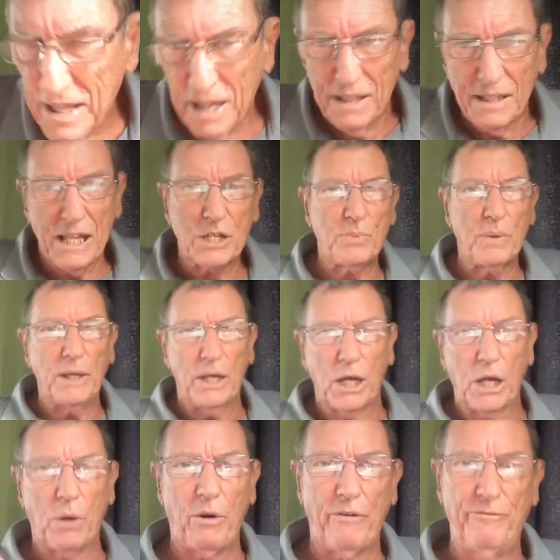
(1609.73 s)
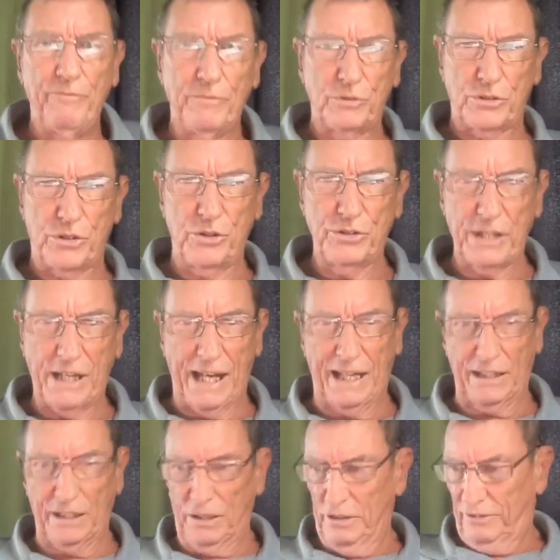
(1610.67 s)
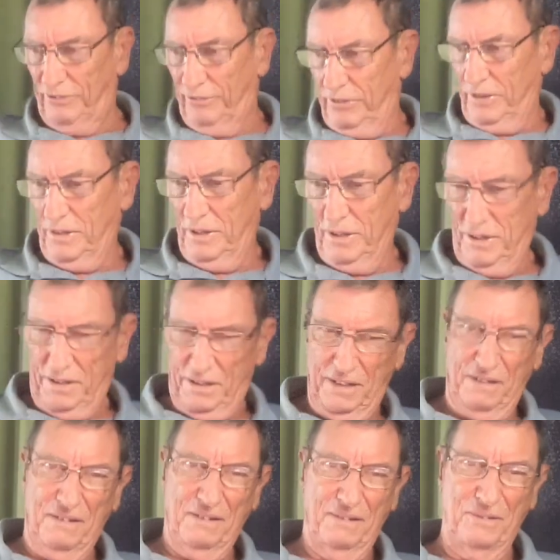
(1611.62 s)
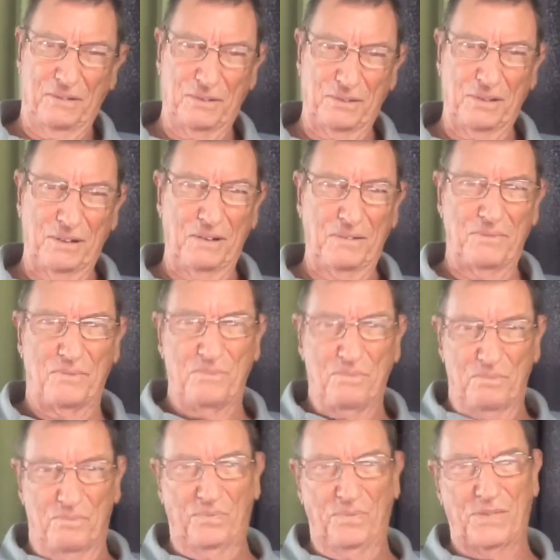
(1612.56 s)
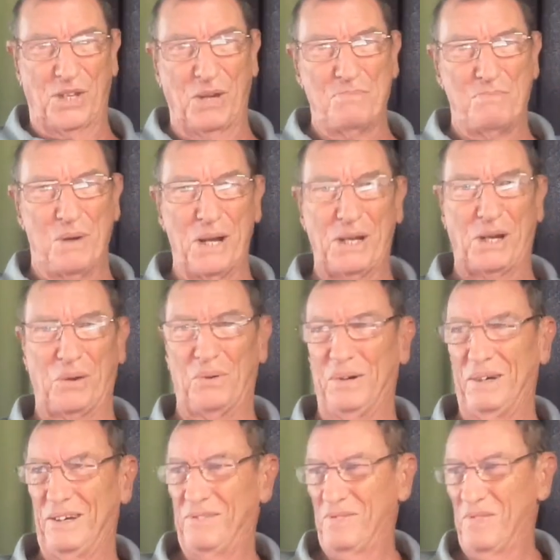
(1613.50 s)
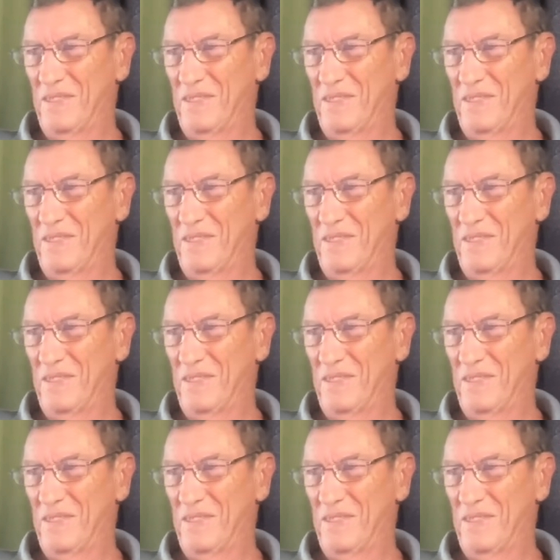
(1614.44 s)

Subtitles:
That's where you go off and turn the kettle off. Or the microwave.